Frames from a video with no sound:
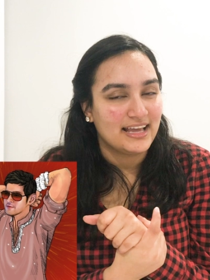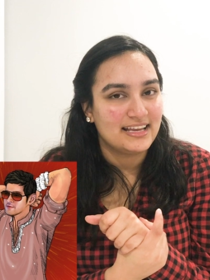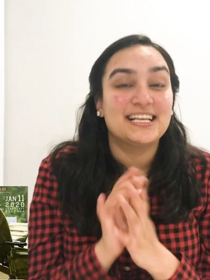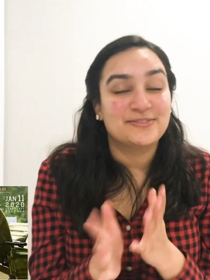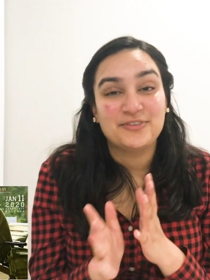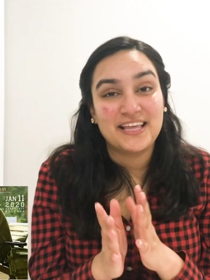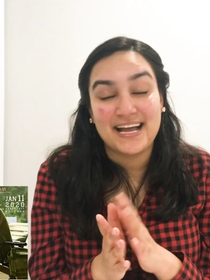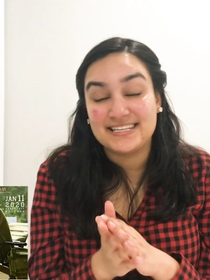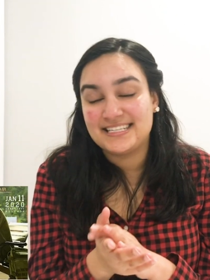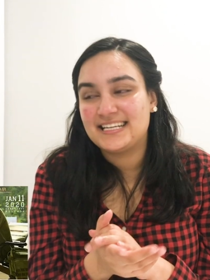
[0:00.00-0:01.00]
it. As for the
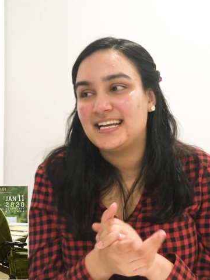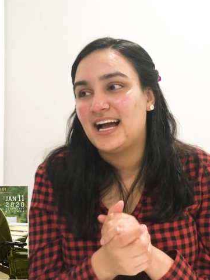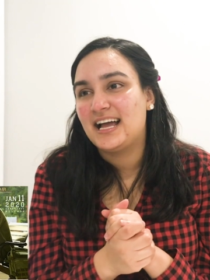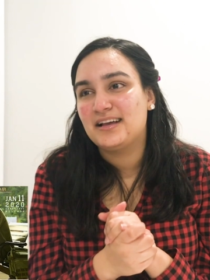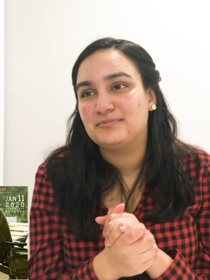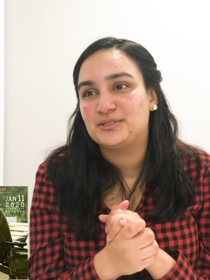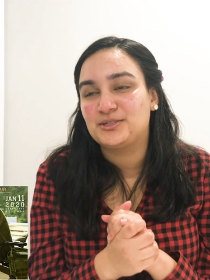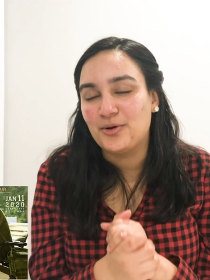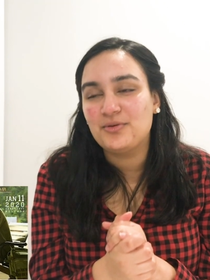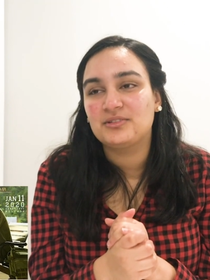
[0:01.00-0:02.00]
ending, I am
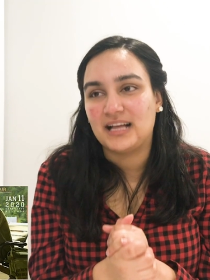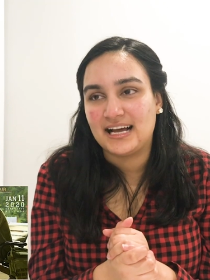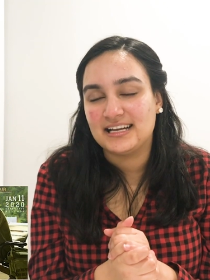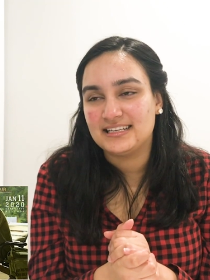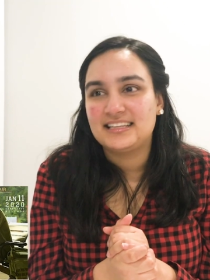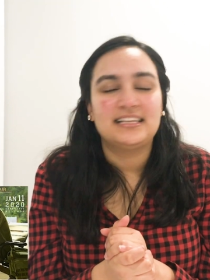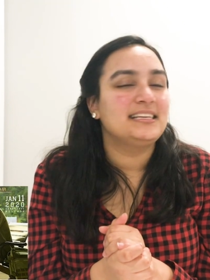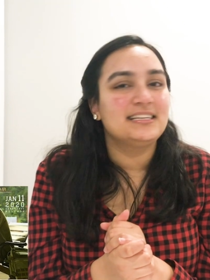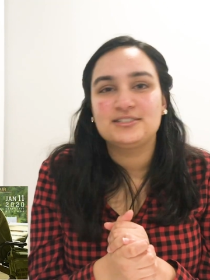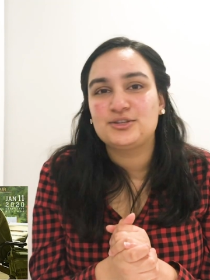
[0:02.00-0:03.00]
so glad that they
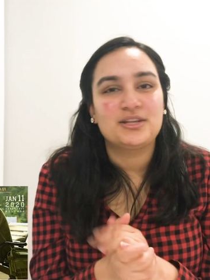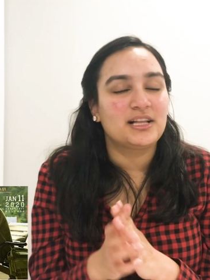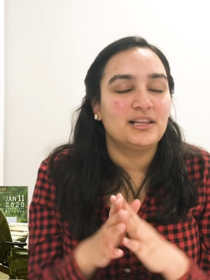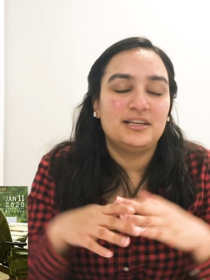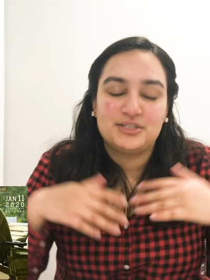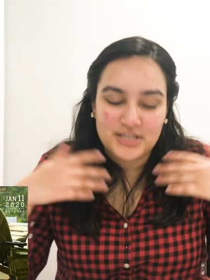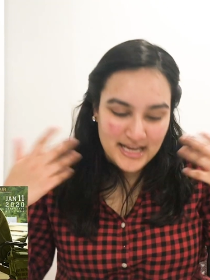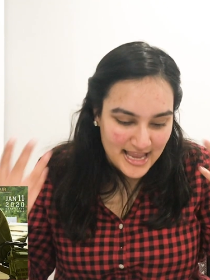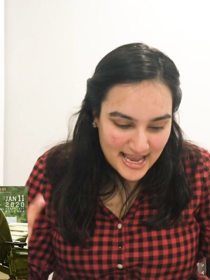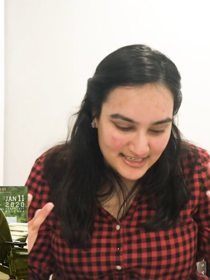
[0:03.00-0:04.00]
didn't do the
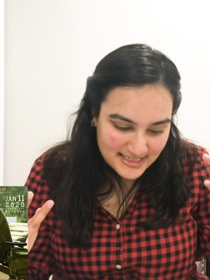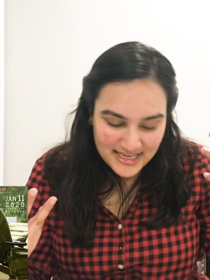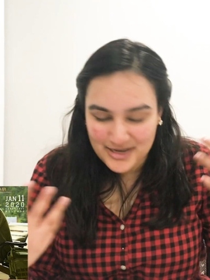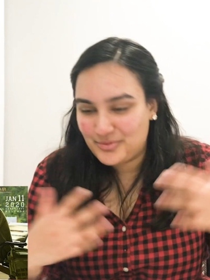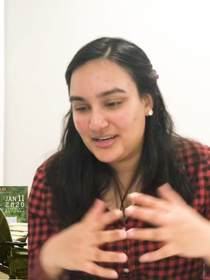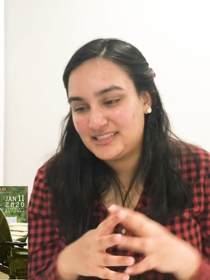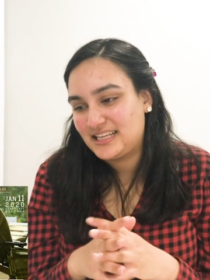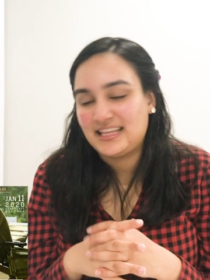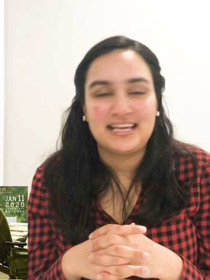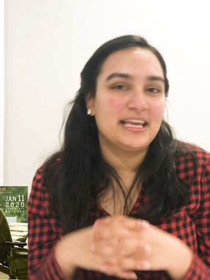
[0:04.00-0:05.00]
cliche ending where it's
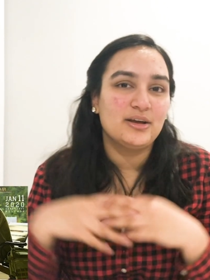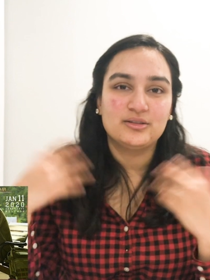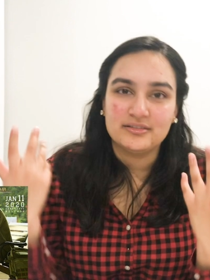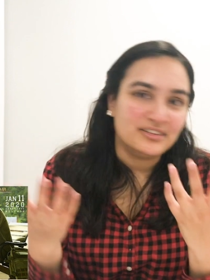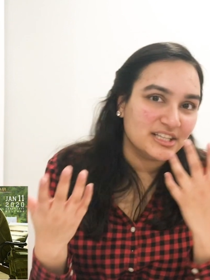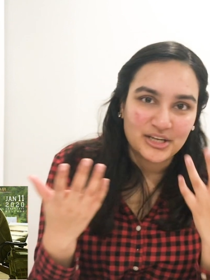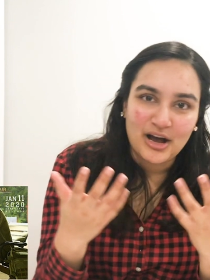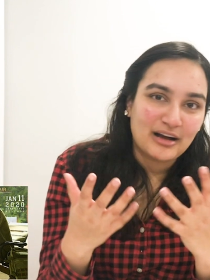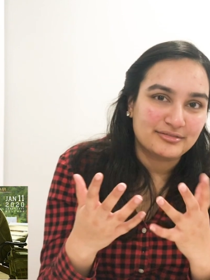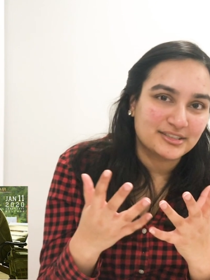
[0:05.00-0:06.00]
like they kill the villain
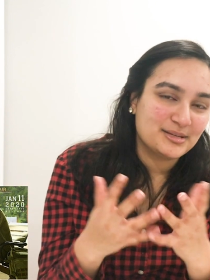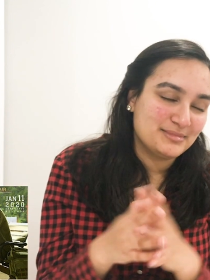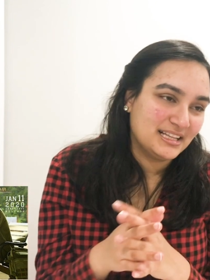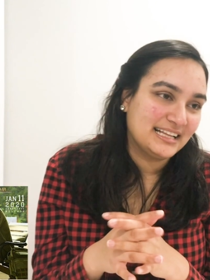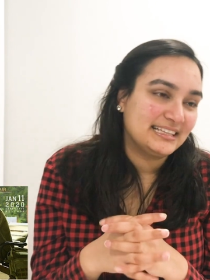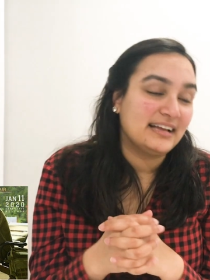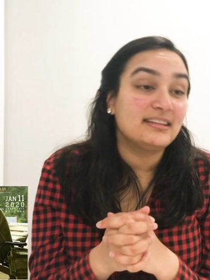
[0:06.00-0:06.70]
off or something like that.